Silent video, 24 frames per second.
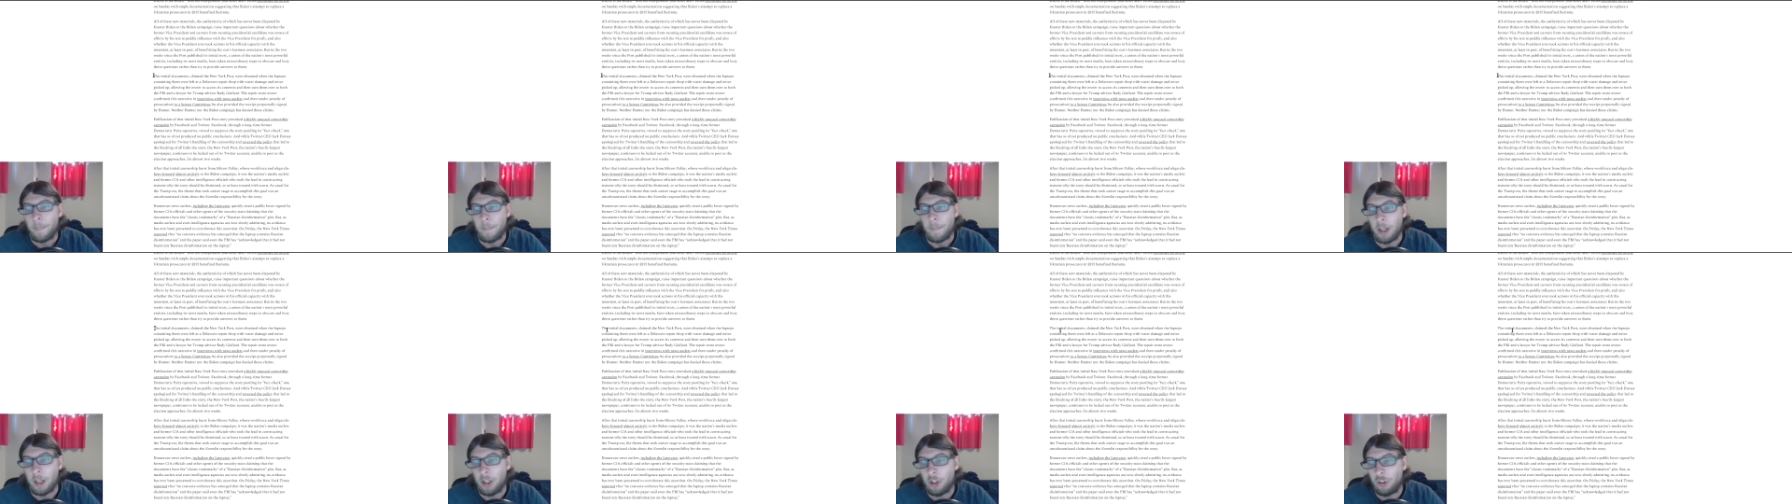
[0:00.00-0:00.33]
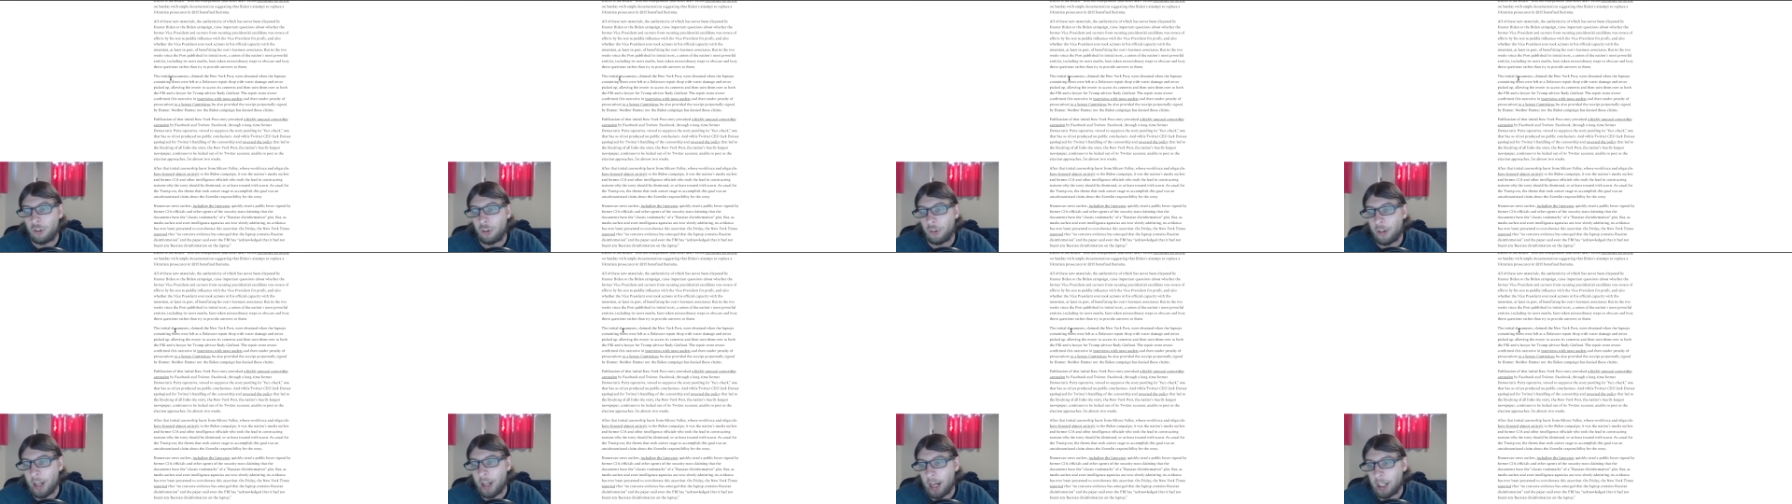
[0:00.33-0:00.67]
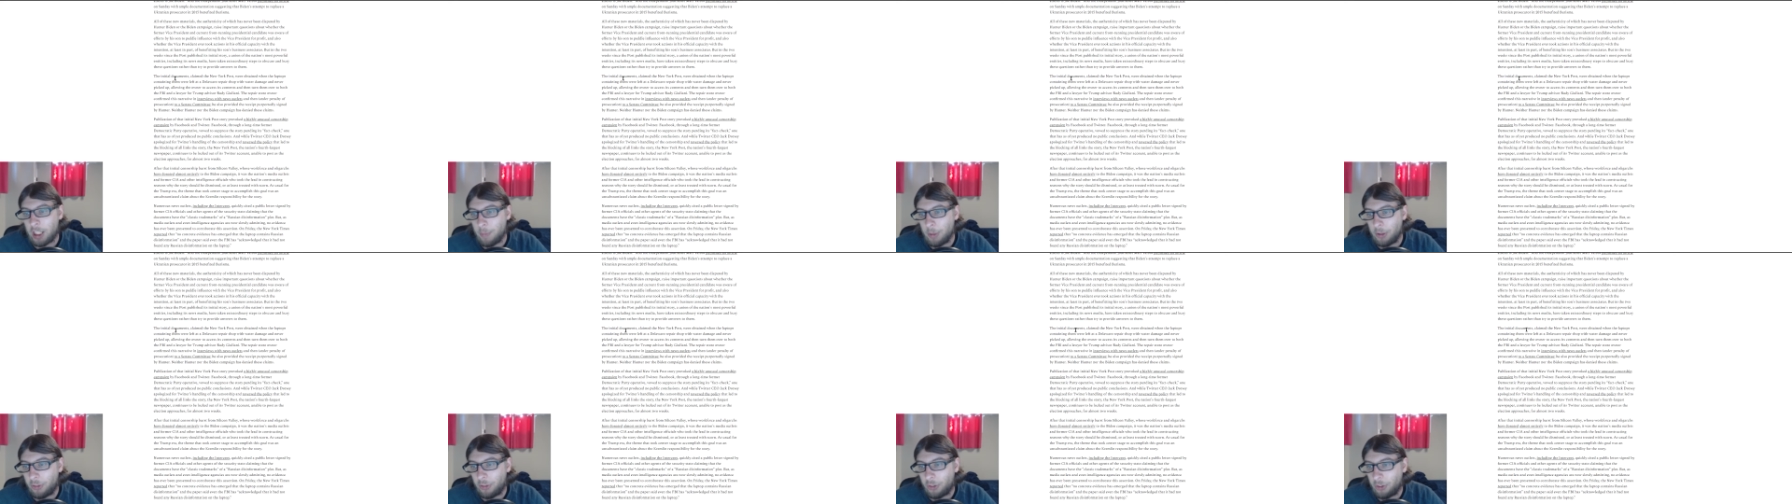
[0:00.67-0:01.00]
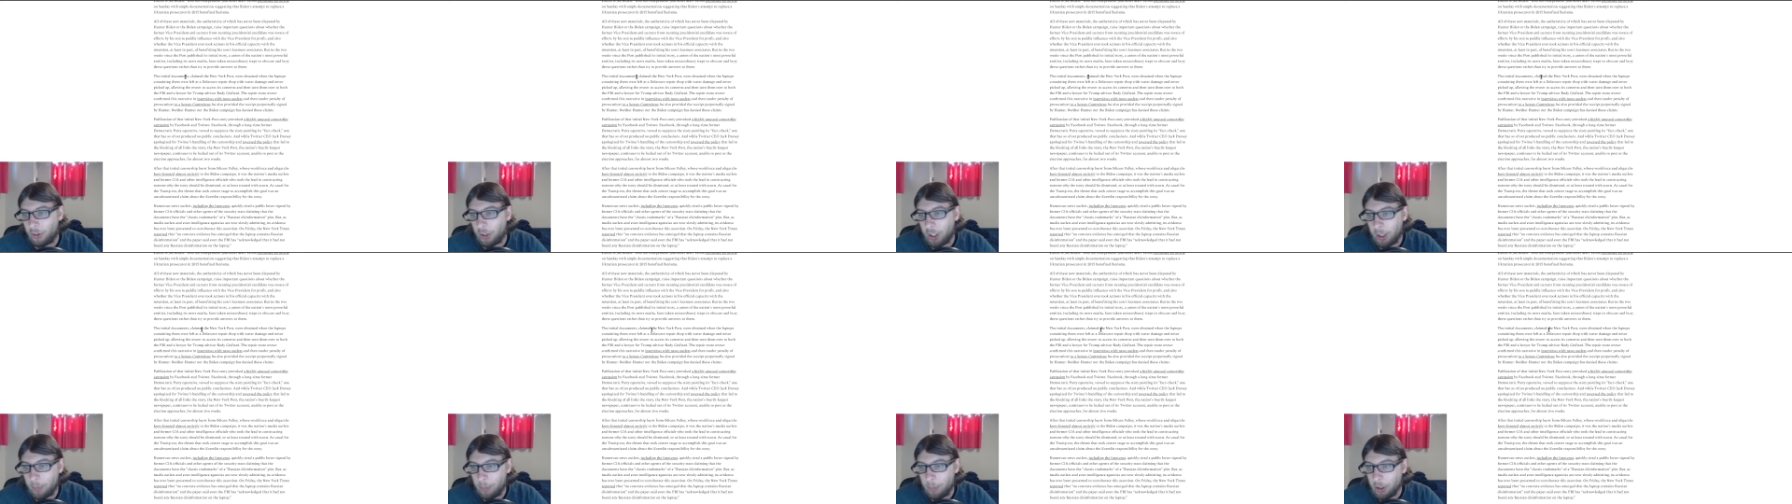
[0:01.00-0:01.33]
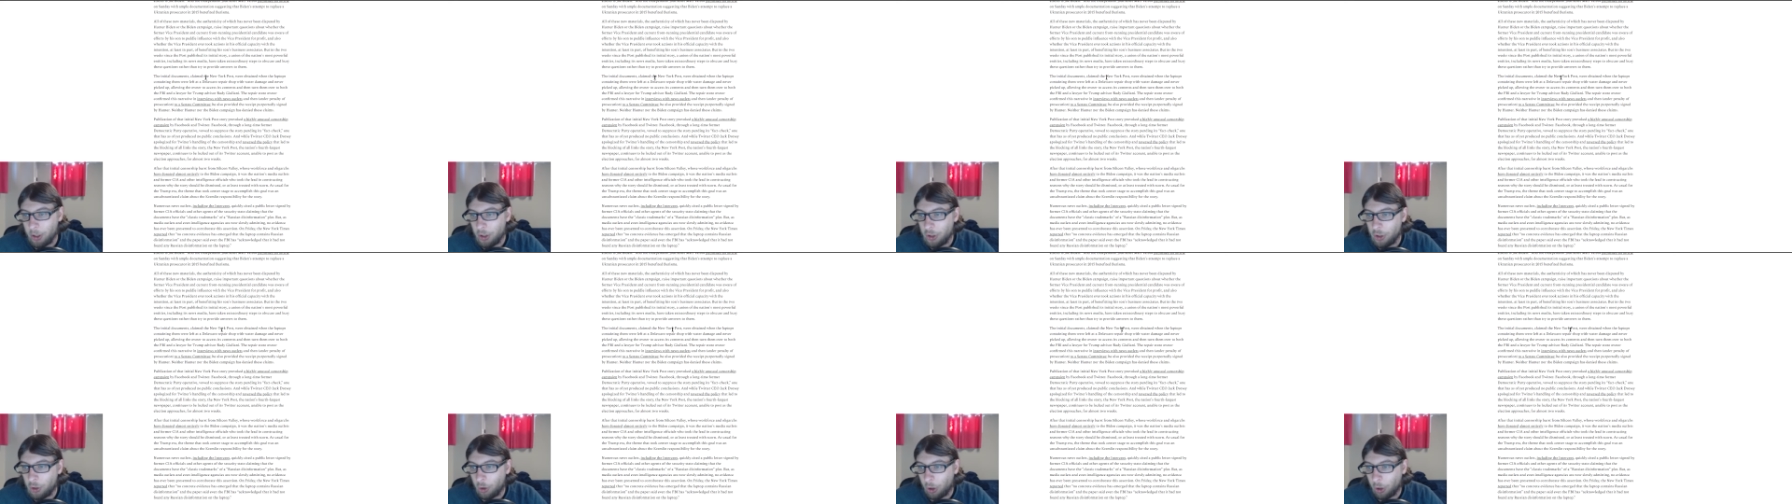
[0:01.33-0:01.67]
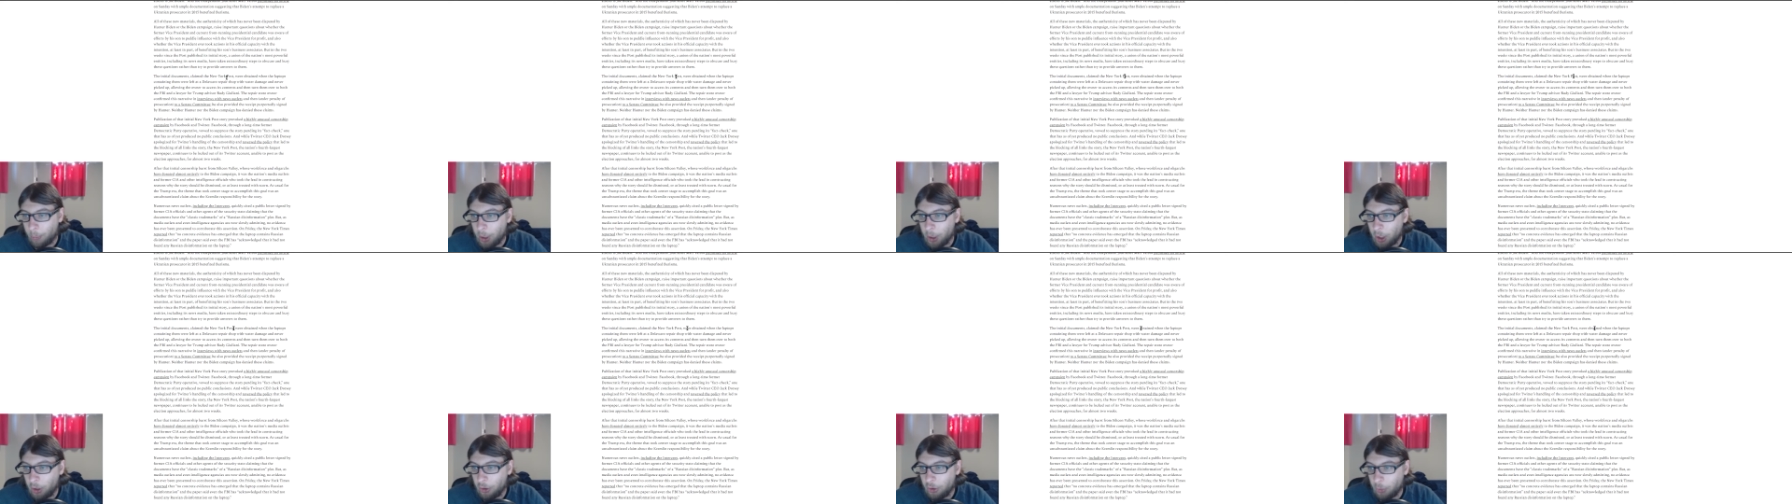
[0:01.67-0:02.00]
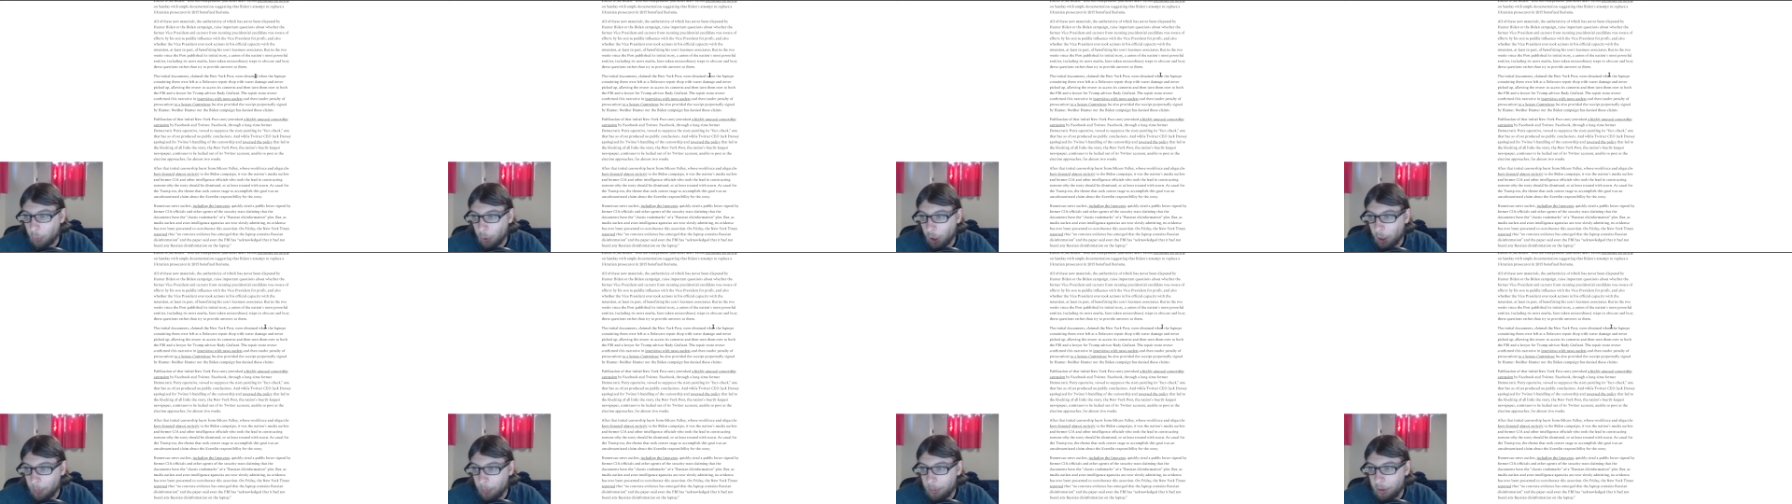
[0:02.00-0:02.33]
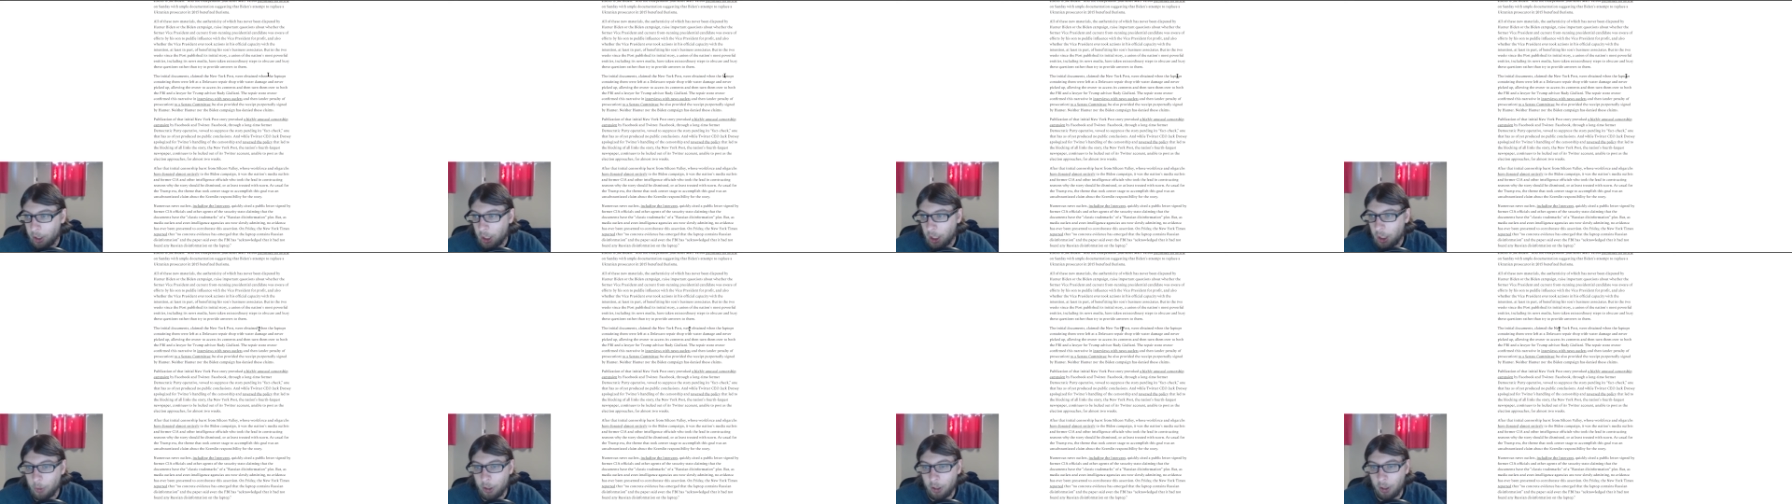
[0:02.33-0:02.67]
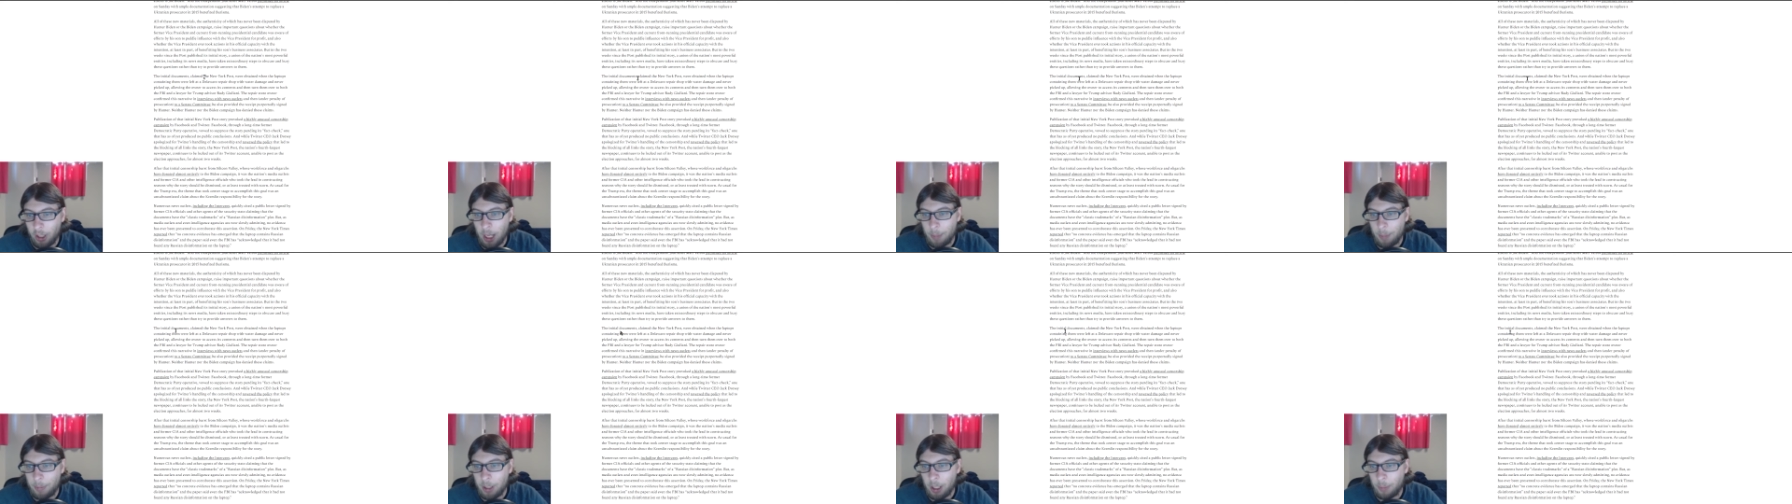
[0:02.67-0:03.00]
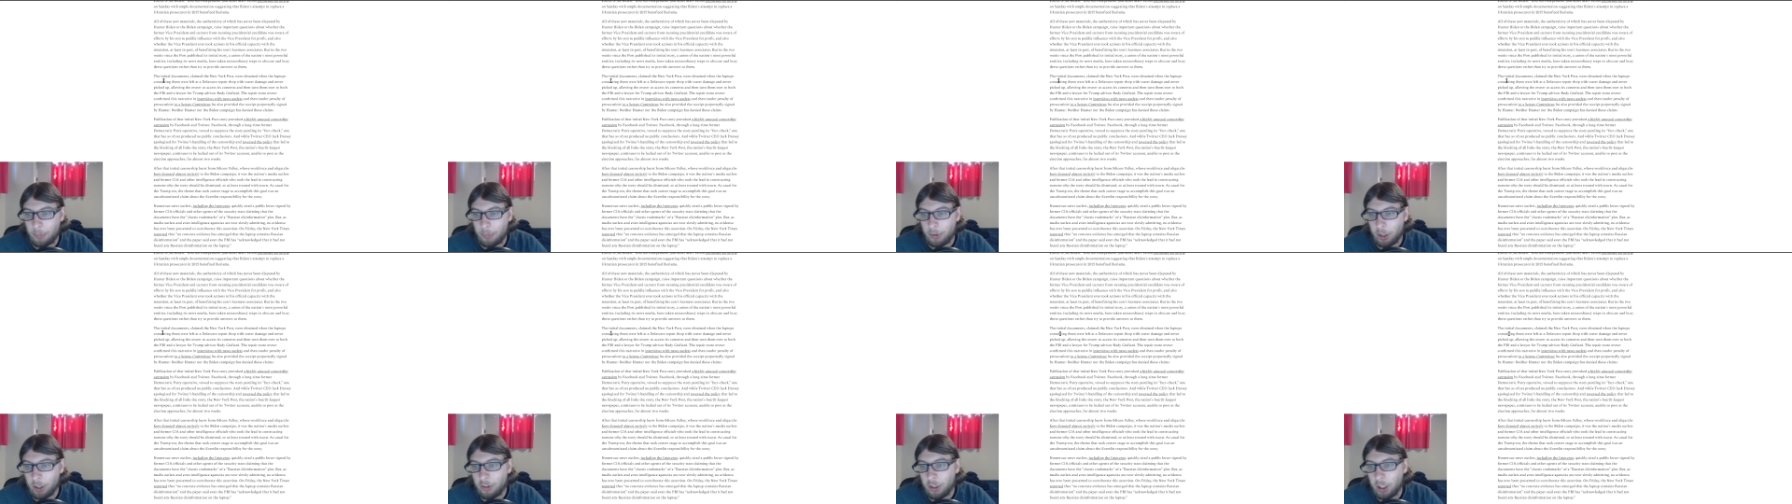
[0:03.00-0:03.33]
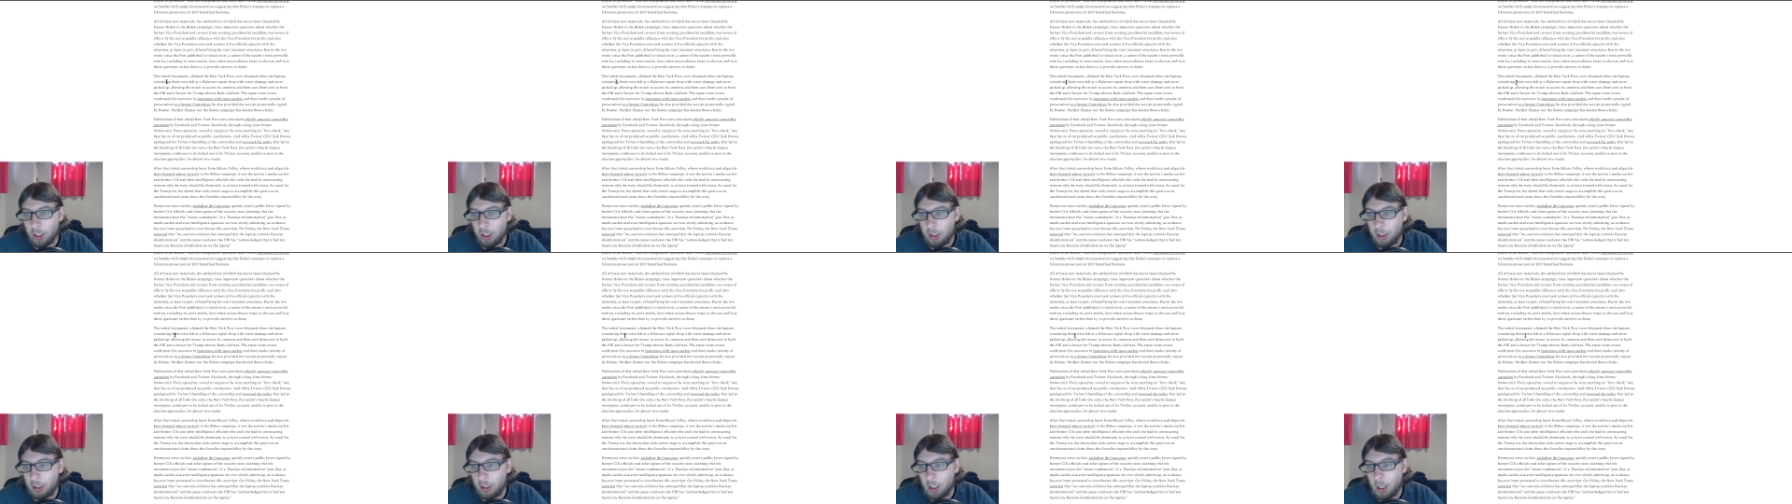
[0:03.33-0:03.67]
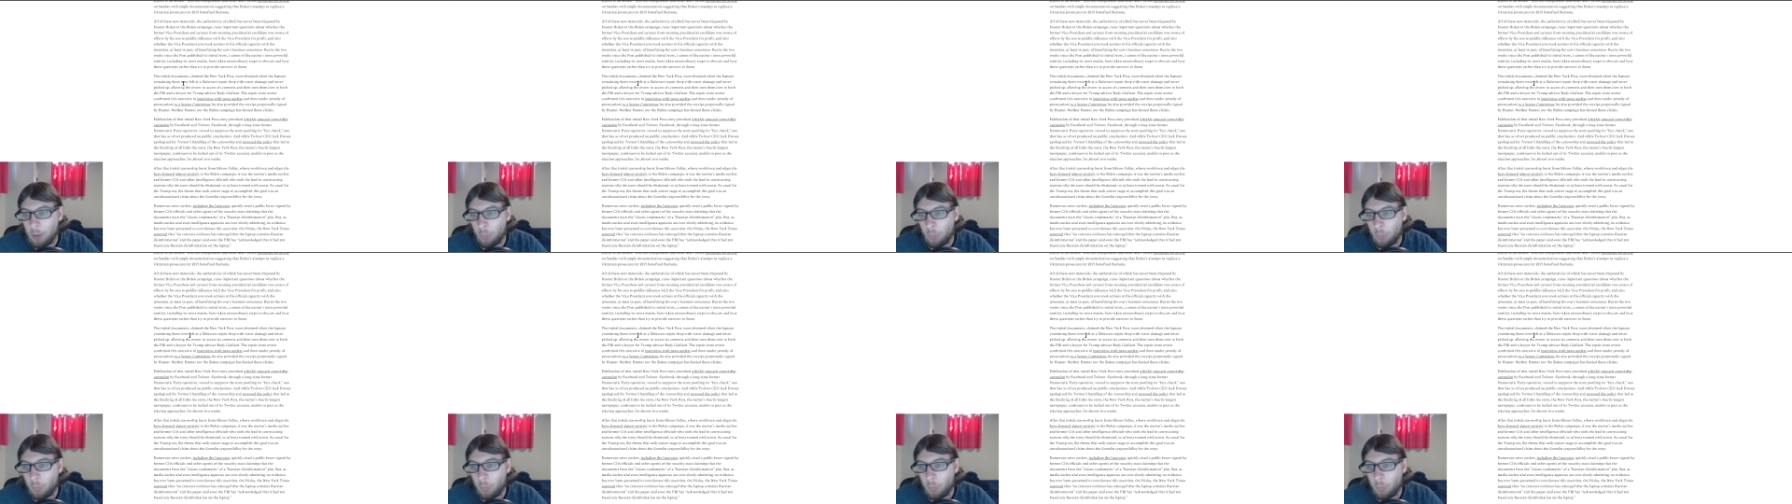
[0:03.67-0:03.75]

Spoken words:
The initial documents claim the New York Post were obtained when the laptops containing